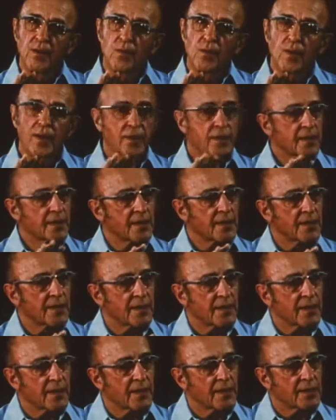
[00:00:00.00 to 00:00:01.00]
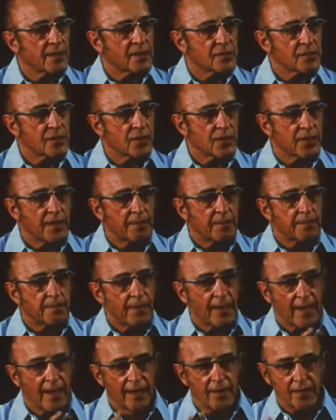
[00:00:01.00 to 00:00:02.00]
where you could discern a
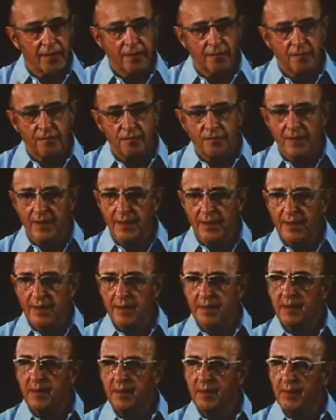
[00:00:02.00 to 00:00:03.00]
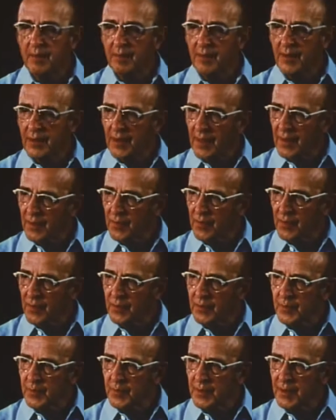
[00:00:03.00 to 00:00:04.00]
pattern of feeling behind what
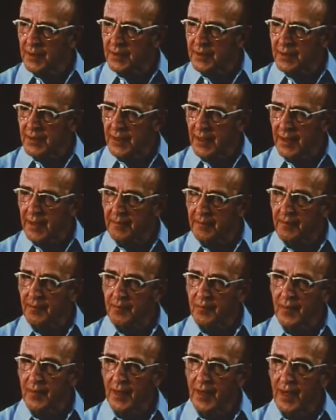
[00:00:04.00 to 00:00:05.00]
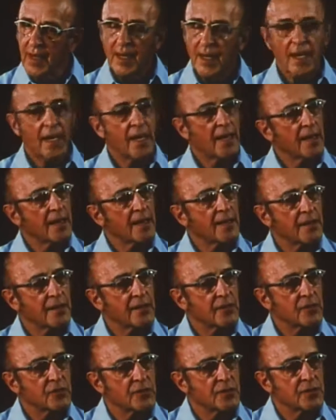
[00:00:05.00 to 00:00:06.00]
was being said. And I
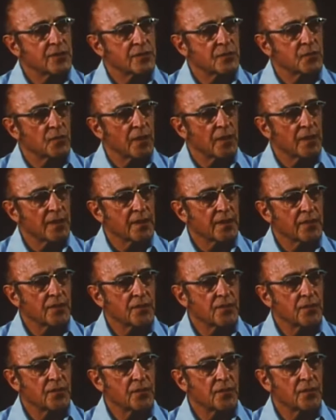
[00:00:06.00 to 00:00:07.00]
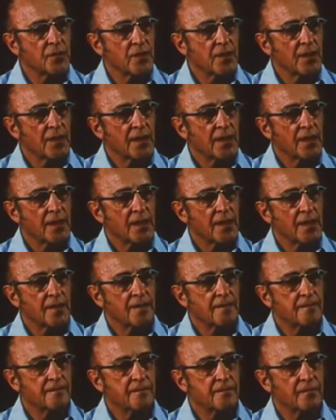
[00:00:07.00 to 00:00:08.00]
think she's the one who
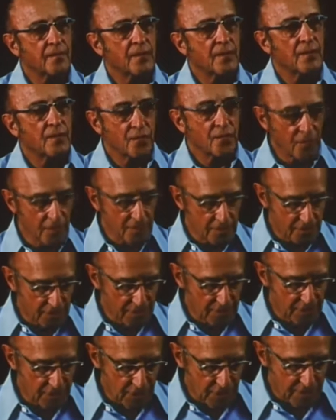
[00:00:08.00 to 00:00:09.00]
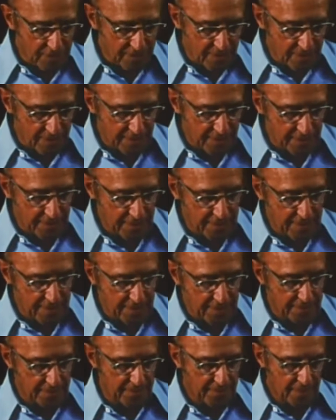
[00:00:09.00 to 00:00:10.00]
first suggested that
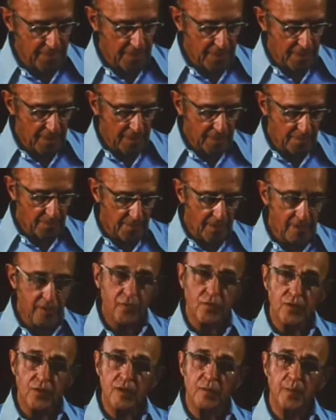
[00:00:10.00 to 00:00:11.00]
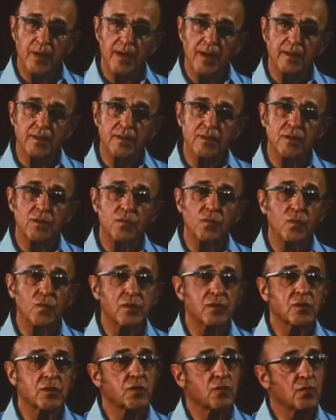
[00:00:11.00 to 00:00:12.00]
the best response
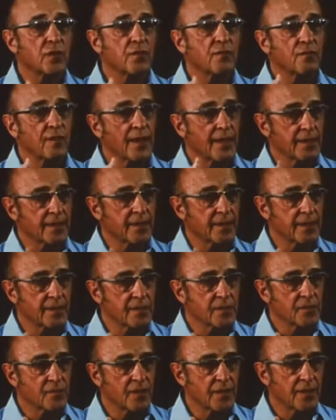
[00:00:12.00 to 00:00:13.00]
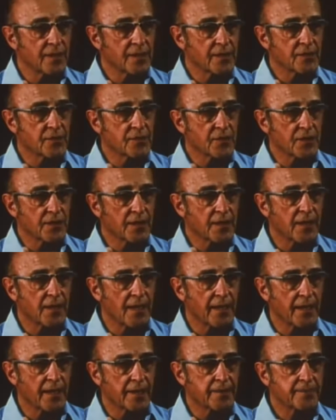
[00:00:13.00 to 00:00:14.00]
was to reflect these feelings to the
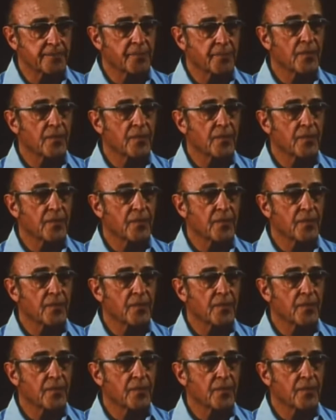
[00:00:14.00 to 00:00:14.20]
client.